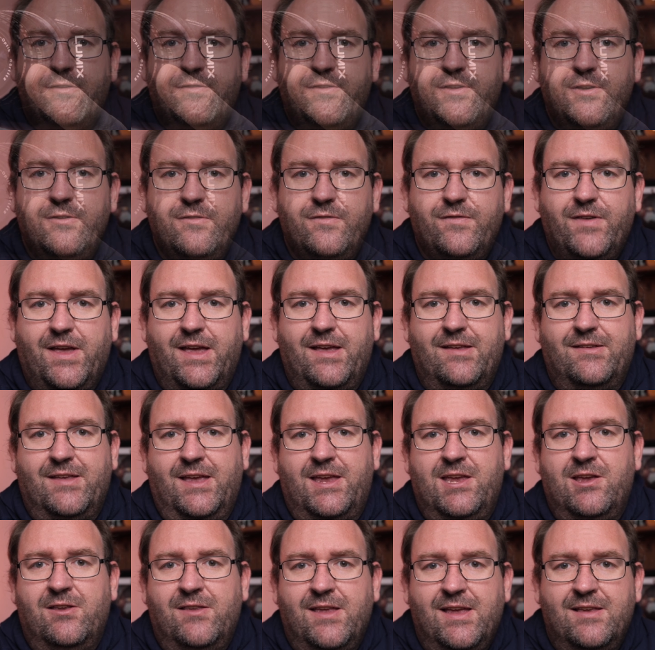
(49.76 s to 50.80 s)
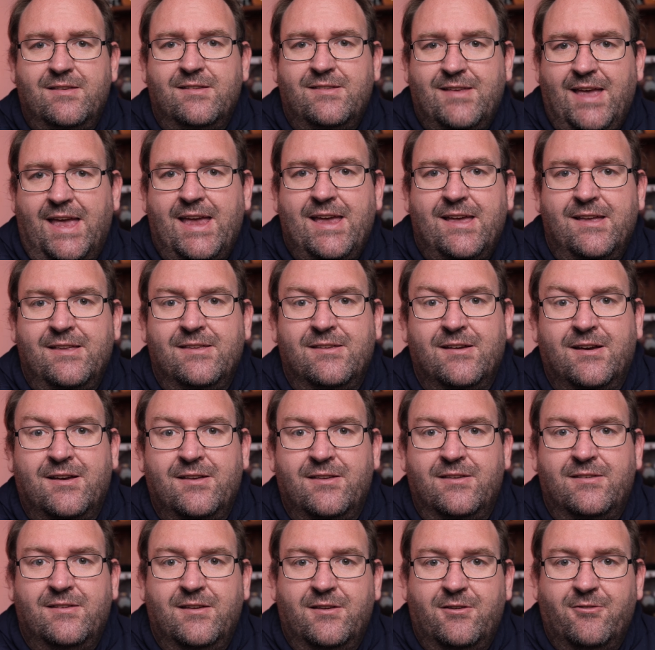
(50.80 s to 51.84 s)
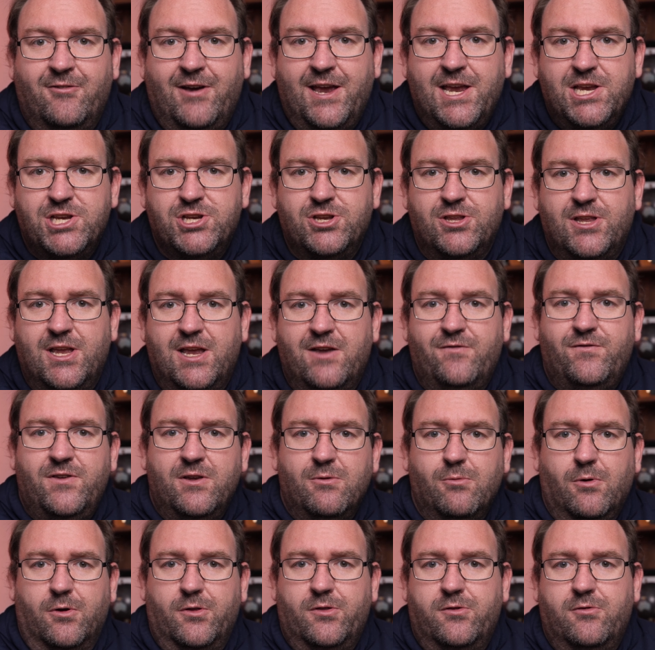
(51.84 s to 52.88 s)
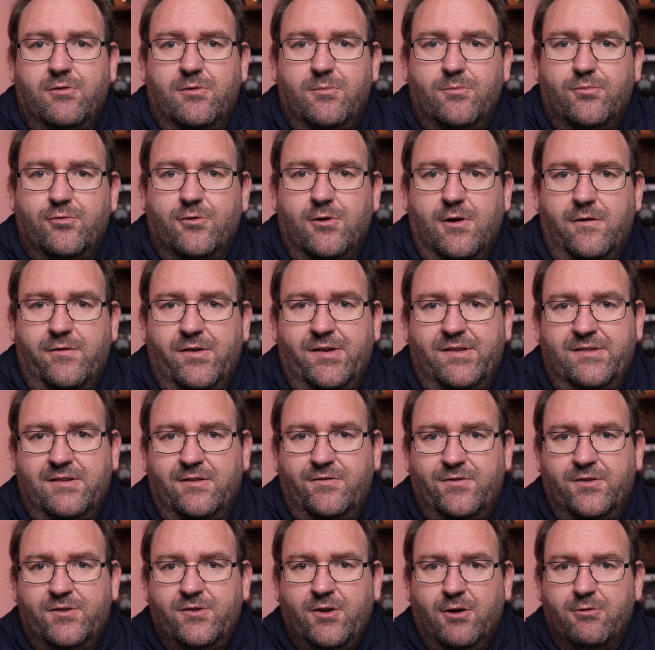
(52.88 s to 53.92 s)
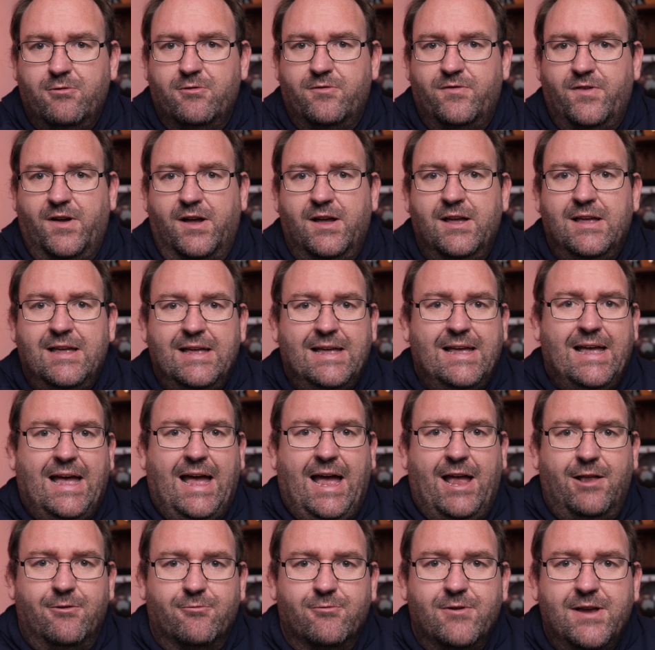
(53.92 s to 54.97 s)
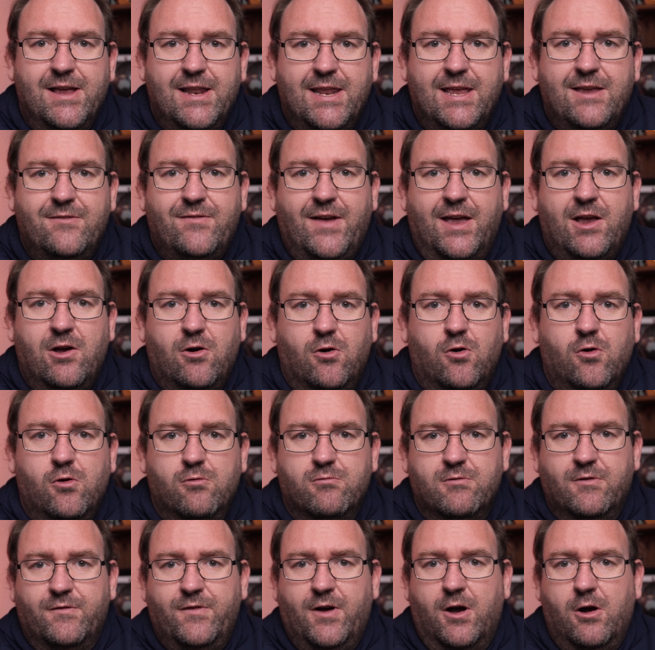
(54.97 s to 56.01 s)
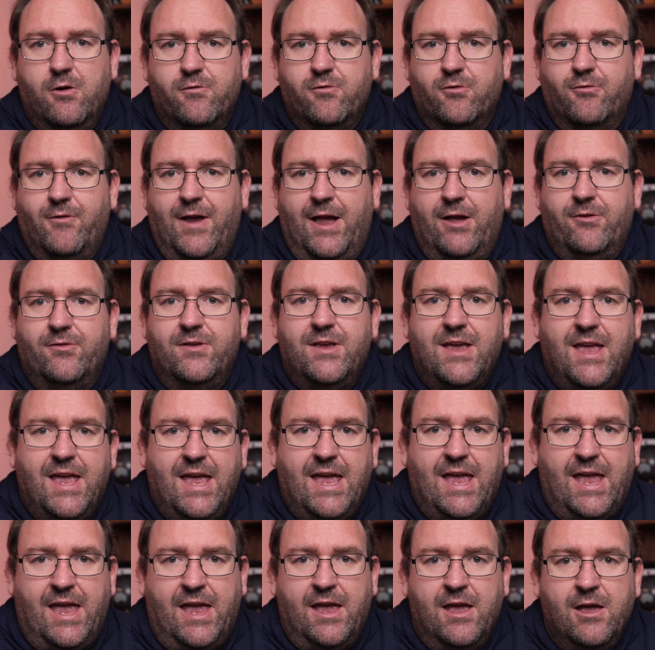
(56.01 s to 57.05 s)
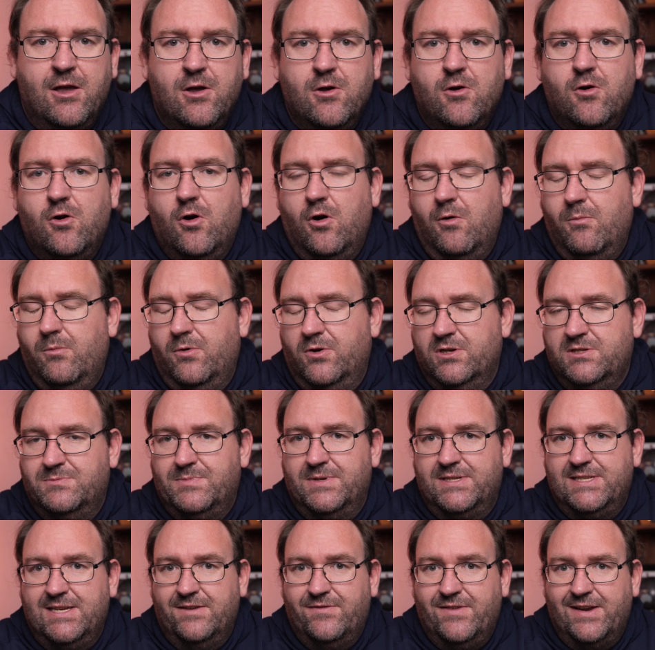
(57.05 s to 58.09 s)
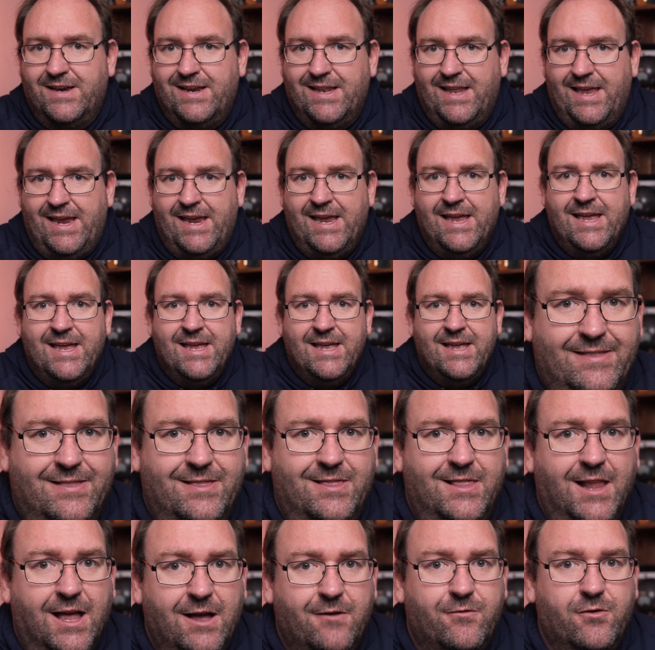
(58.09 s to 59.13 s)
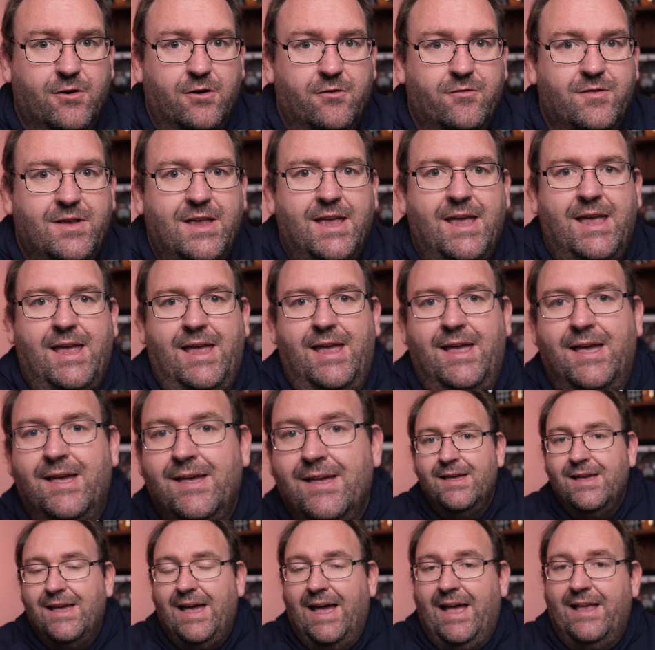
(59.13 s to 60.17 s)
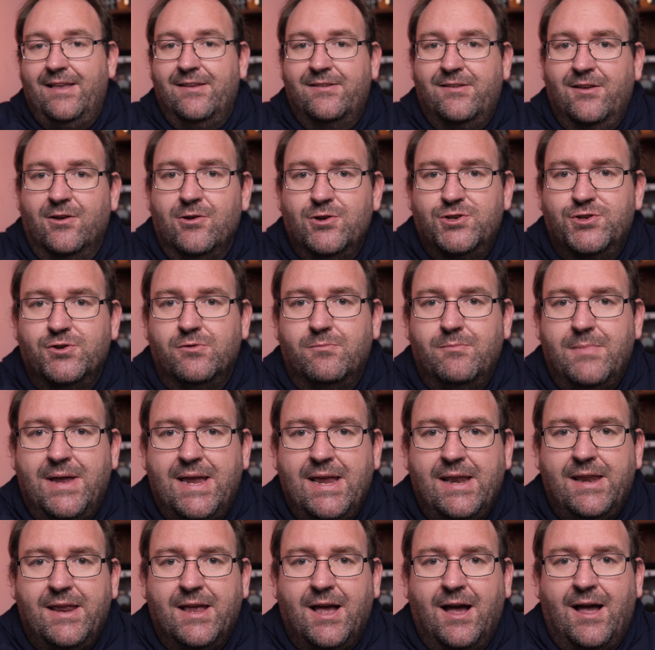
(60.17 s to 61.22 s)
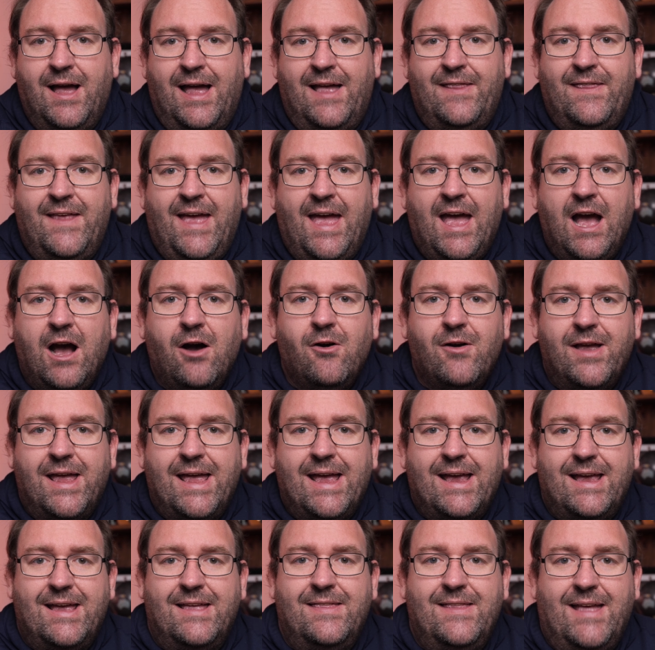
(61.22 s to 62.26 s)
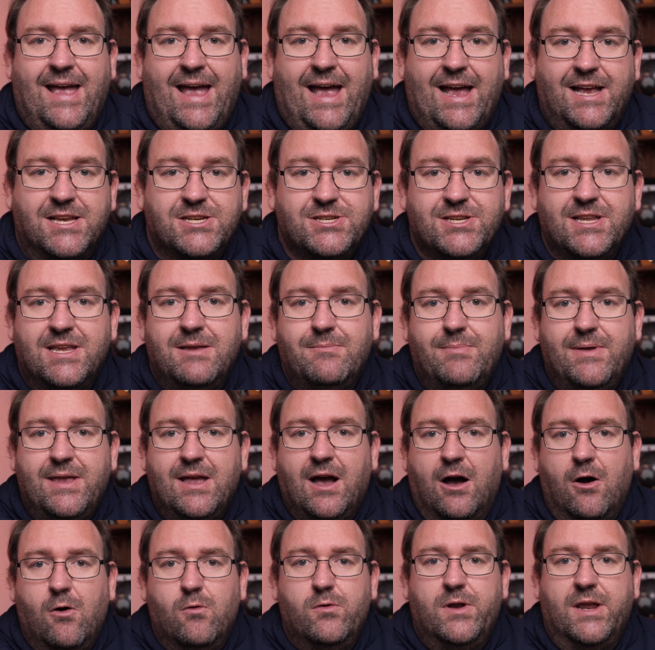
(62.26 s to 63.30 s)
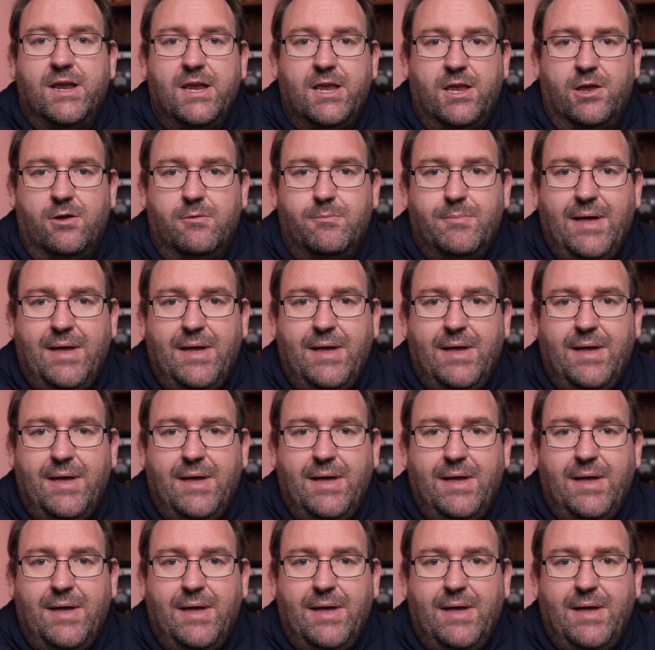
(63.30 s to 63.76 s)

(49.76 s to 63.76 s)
a few things that you need to take into consideration if you want to improve as a photographer. And really they all revolve around gear, or more specifically, love of gear, and social media and how it can actually be holding you